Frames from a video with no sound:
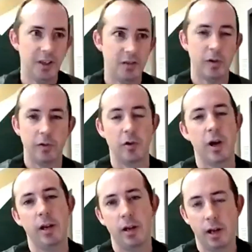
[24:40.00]
they've been
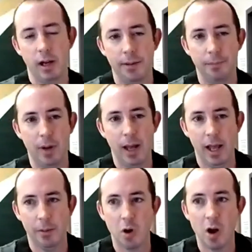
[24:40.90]
great,
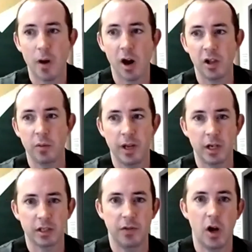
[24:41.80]
and primarily
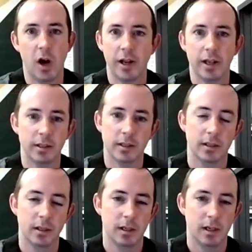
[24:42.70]
because of the audience.
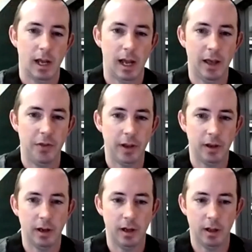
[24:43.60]
I think
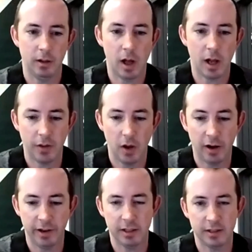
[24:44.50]
a lot of the
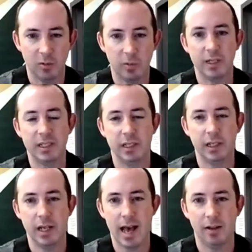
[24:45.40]
audience that we
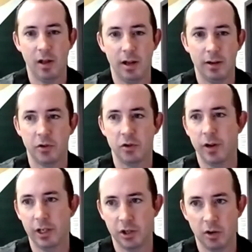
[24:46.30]
see at a lot of
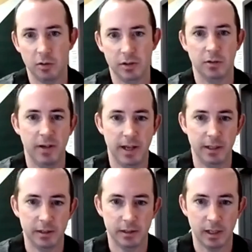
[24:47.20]
trade shows and
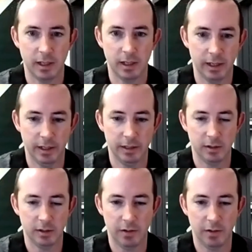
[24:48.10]
events
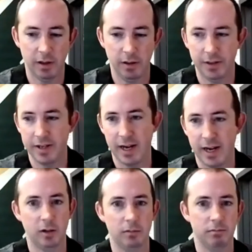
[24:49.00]
is a lot of the
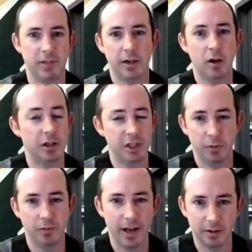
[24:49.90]

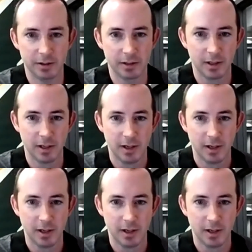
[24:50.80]
technology providers.